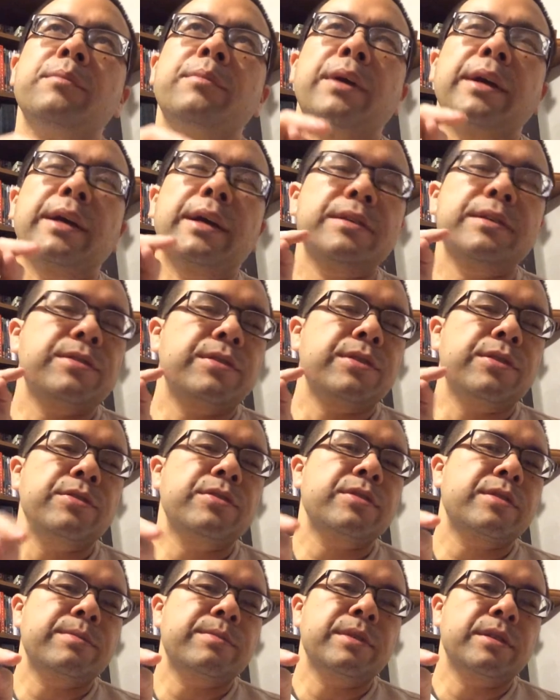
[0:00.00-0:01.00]
but I guess the
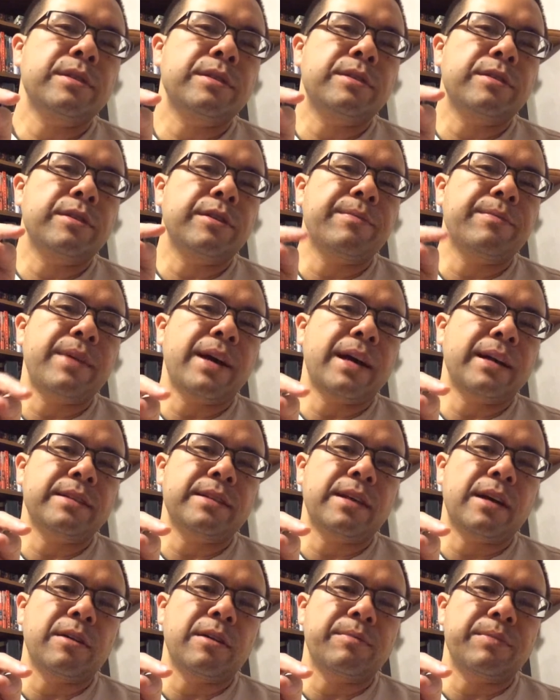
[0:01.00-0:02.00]
U.S. military
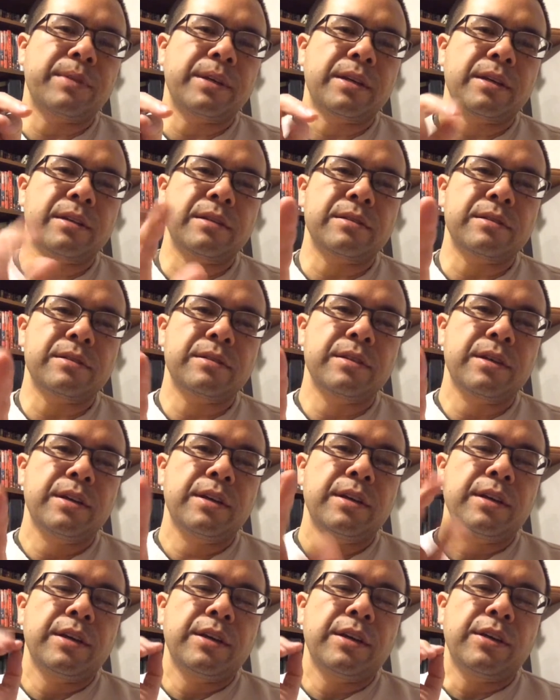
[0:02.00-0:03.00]
backed out because,
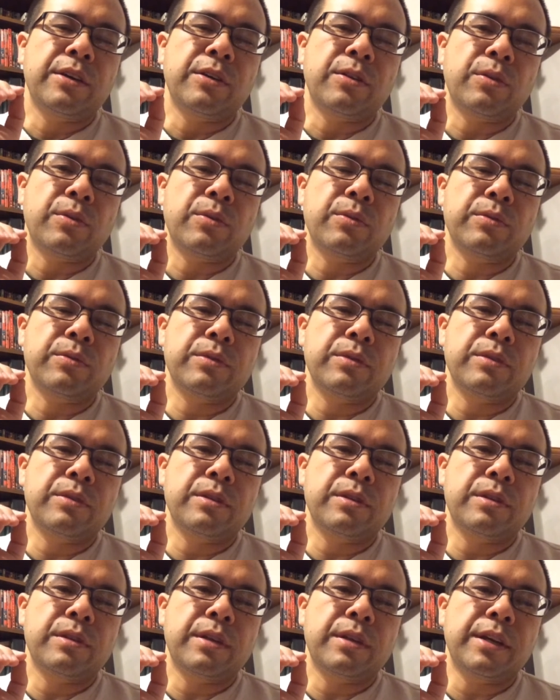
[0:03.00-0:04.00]
you know,
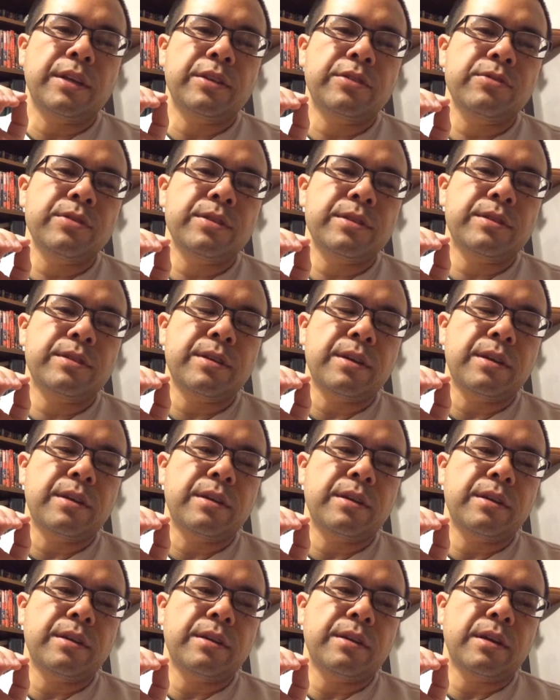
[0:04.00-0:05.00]
interest
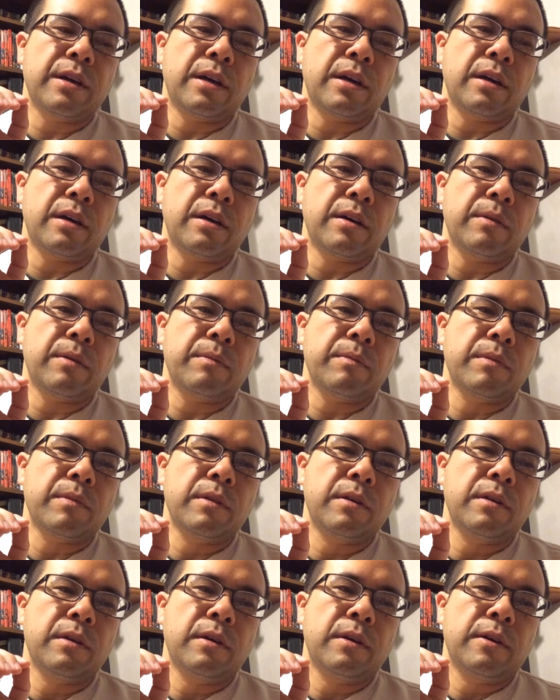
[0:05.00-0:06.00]
in um,
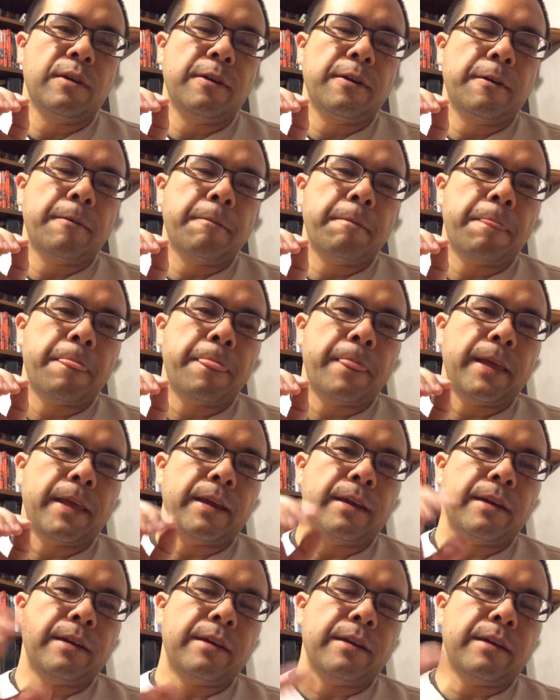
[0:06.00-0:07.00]

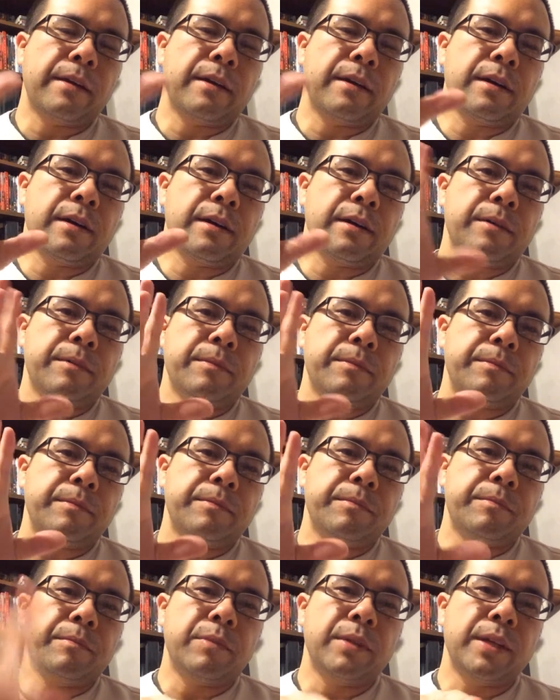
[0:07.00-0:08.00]
in
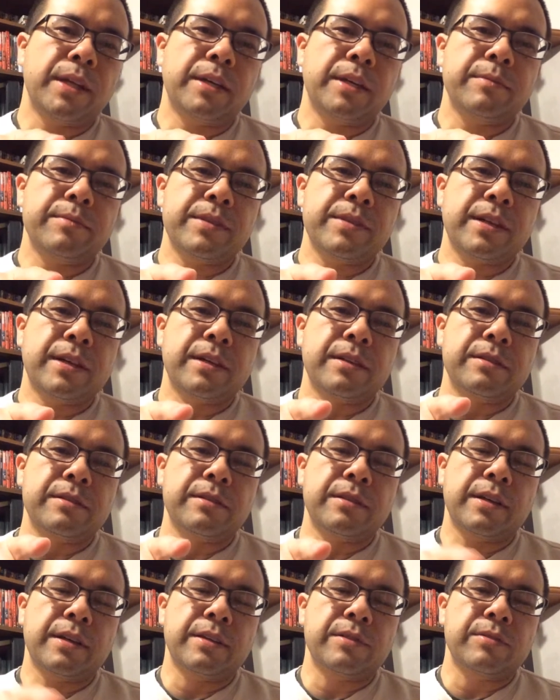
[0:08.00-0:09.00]
um, blimps has
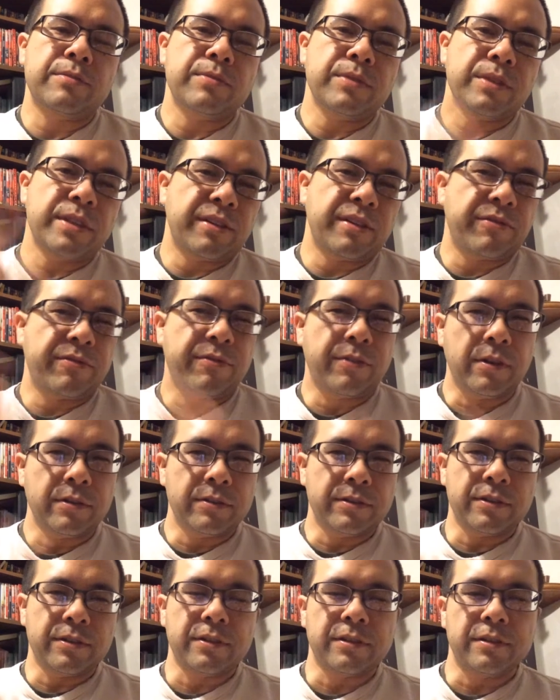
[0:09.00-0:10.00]
has really
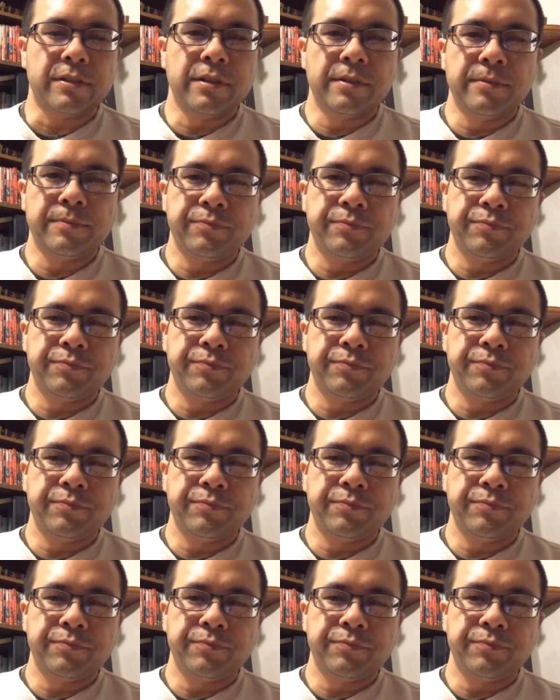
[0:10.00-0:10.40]
faltered